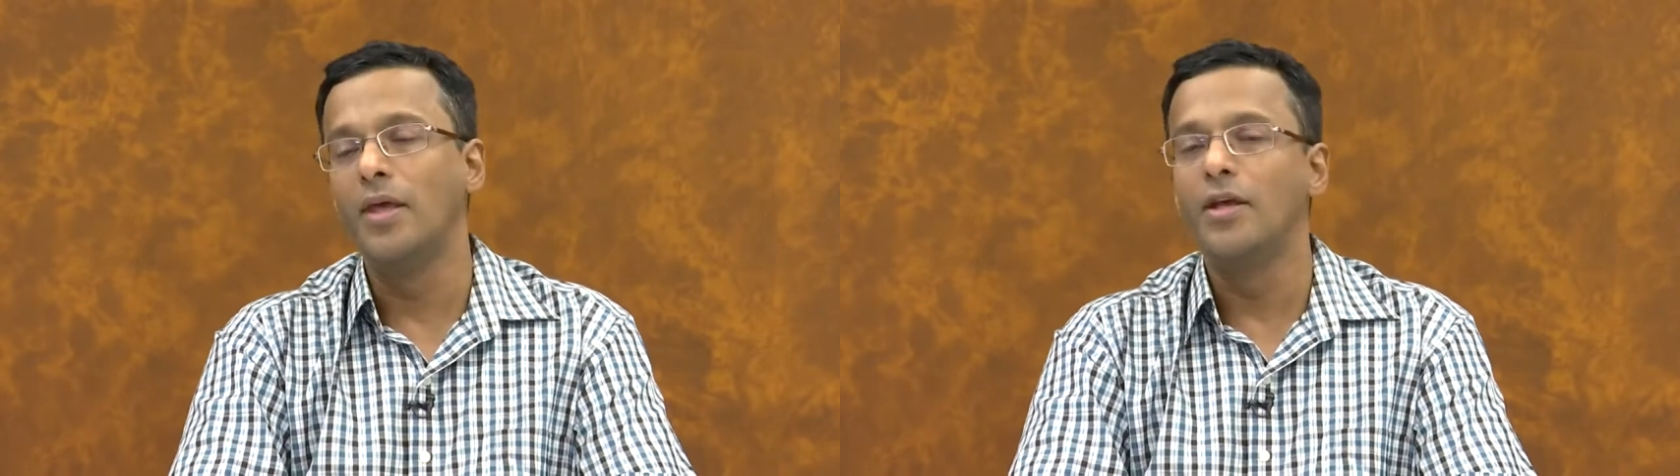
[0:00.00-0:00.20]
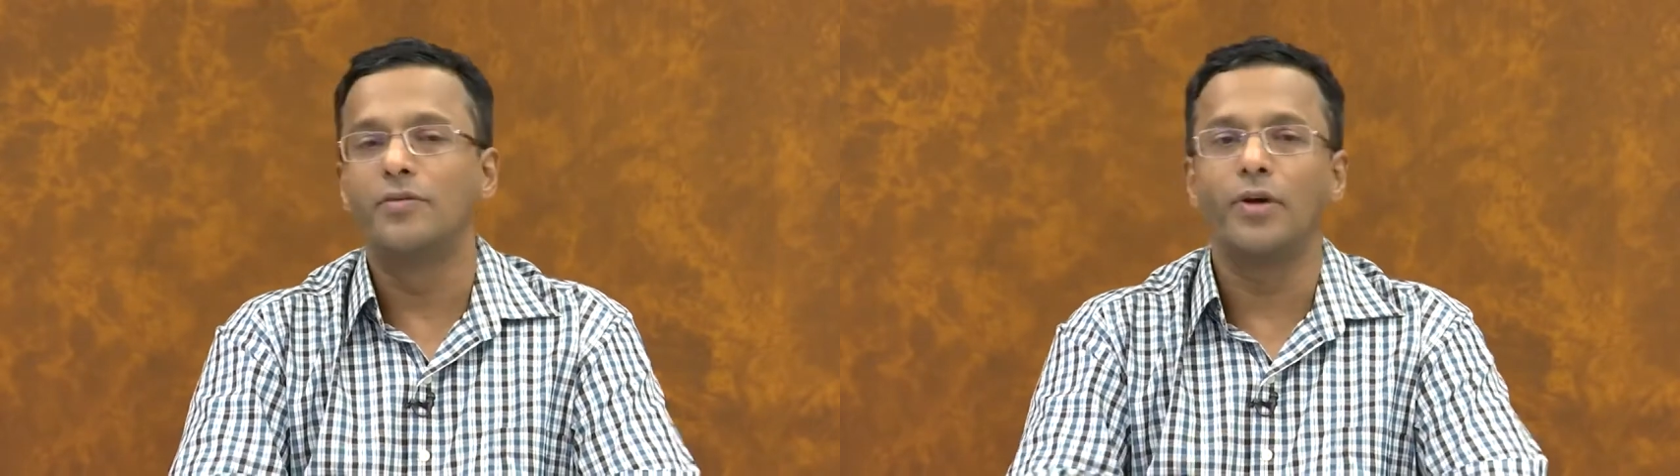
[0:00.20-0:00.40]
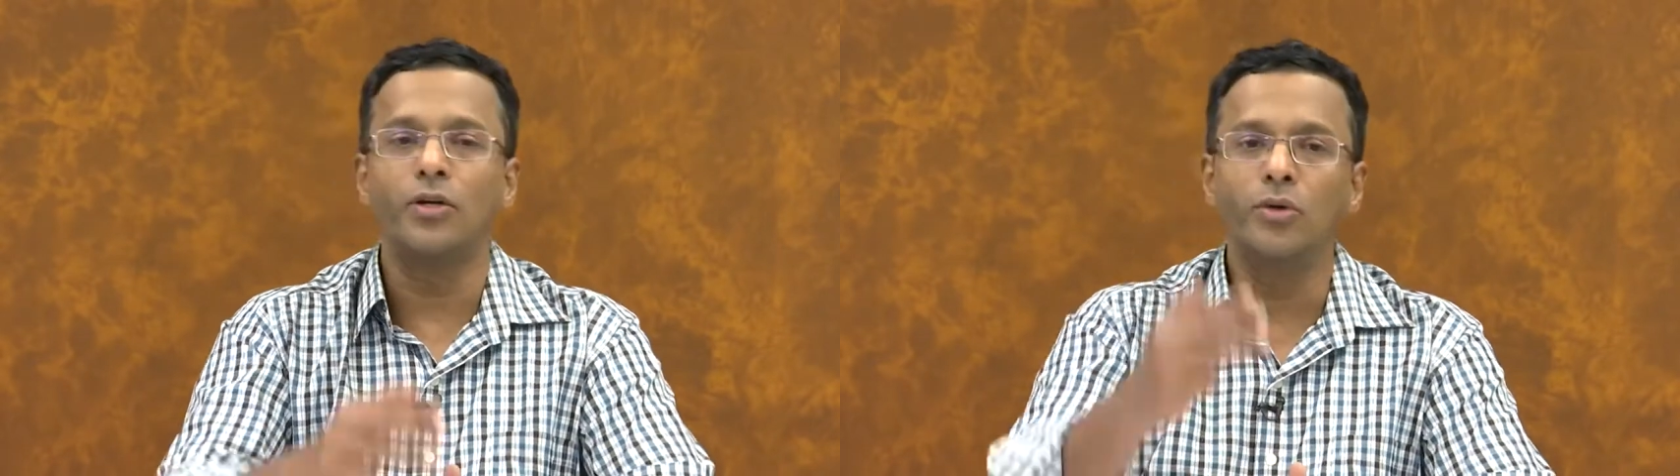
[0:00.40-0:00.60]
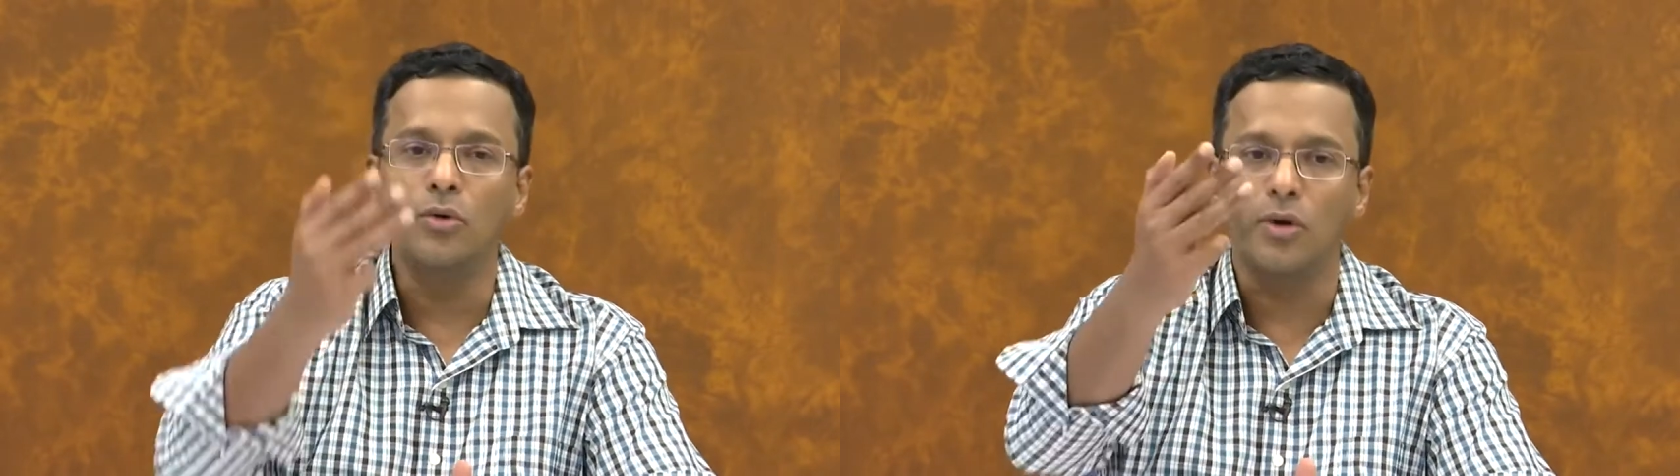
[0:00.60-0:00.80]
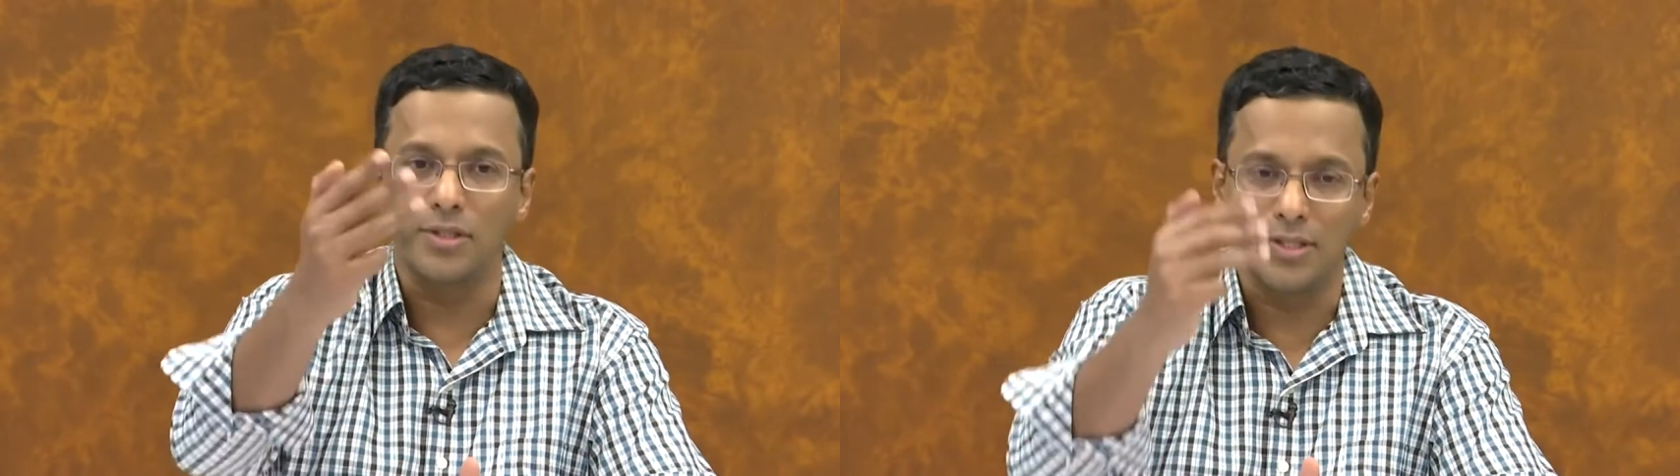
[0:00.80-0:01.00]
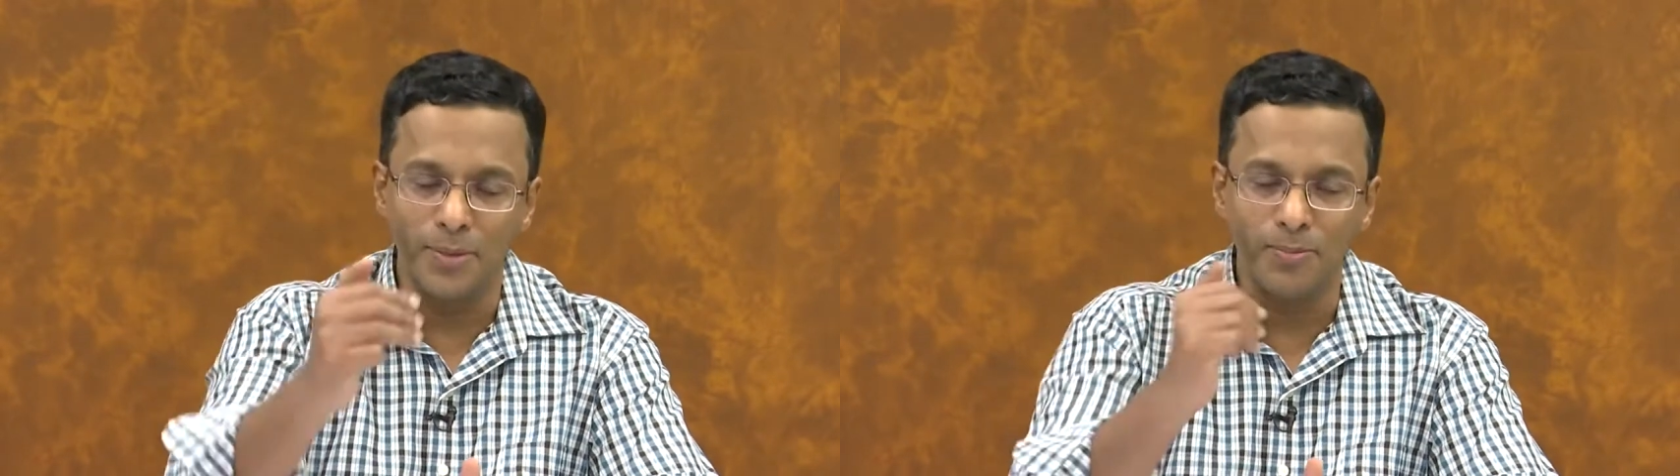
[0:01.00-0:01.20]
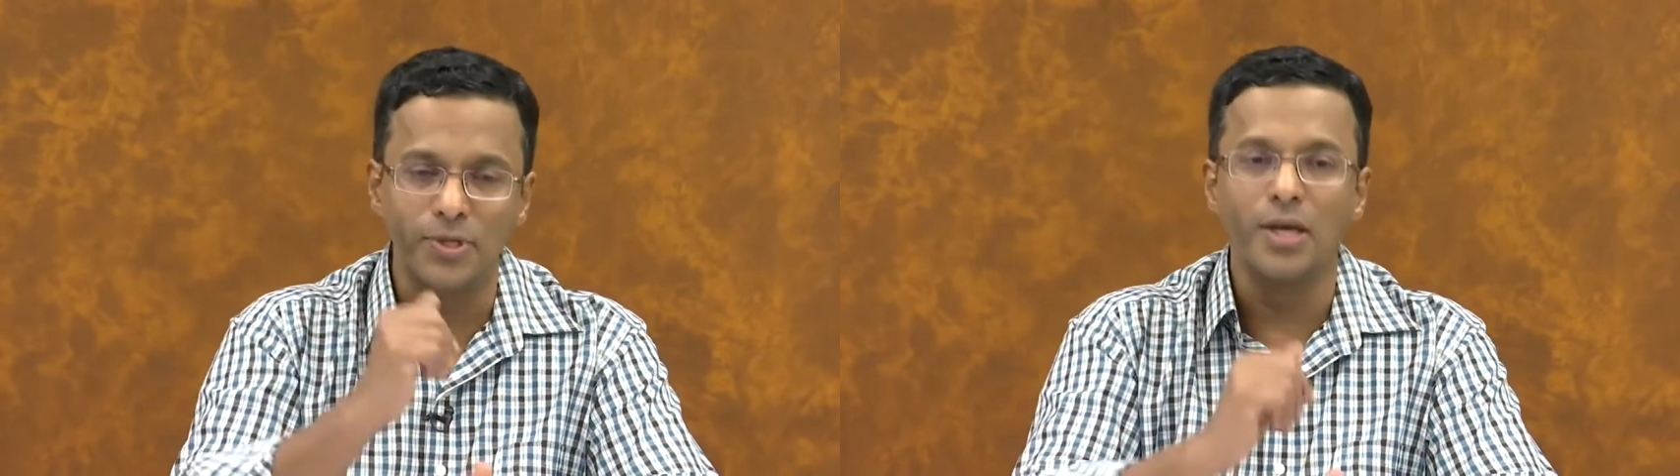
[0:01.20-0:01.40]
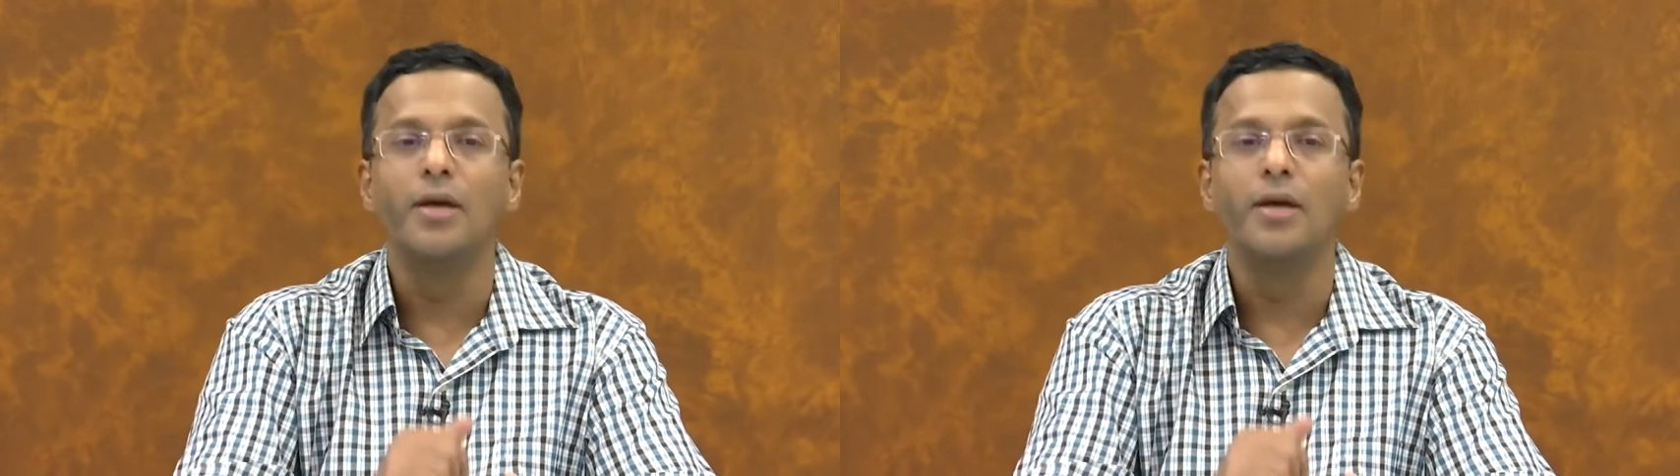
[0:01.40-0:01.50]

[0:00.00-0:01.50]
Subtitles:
So, we got two concepts,